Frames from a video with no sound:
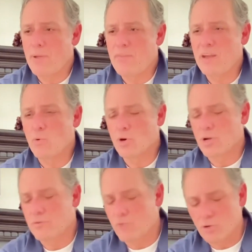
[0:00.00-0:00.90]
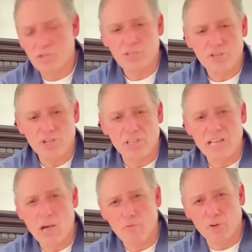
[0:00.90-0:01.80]
They were unfortunately shut
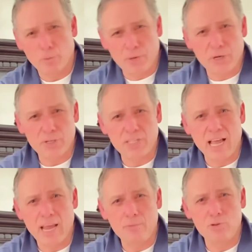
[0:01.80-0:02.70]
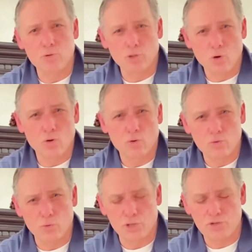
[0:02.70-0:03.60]
down for a period of time due to
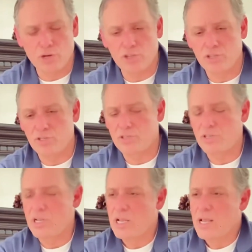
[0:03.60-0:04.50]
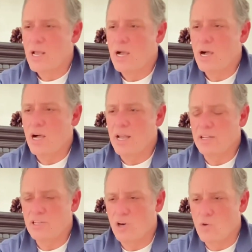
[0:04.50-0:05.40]
local restrictions
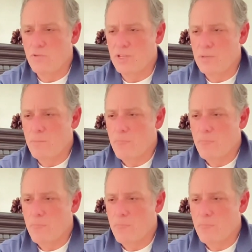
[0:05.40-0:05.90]
in COVID.